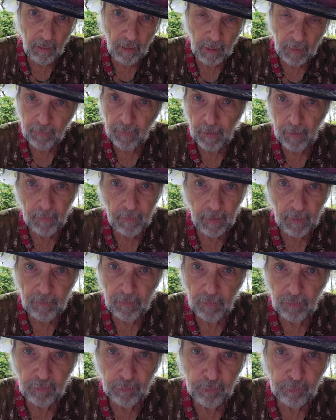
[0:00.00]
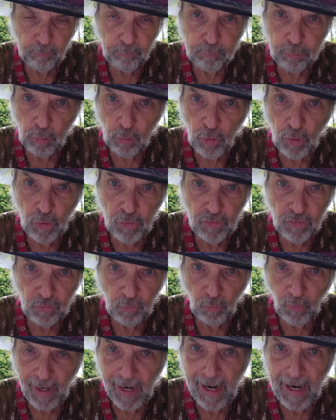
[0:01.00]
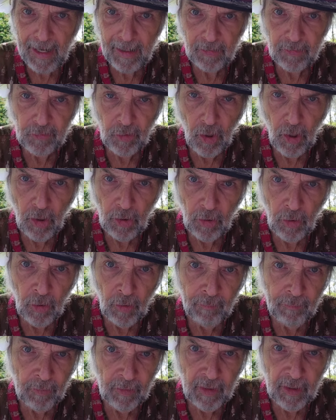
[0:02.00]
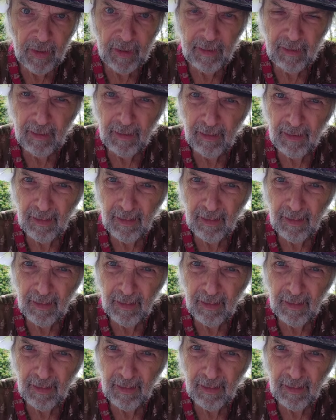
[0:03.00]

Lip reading: And then they just sploosh wax all over it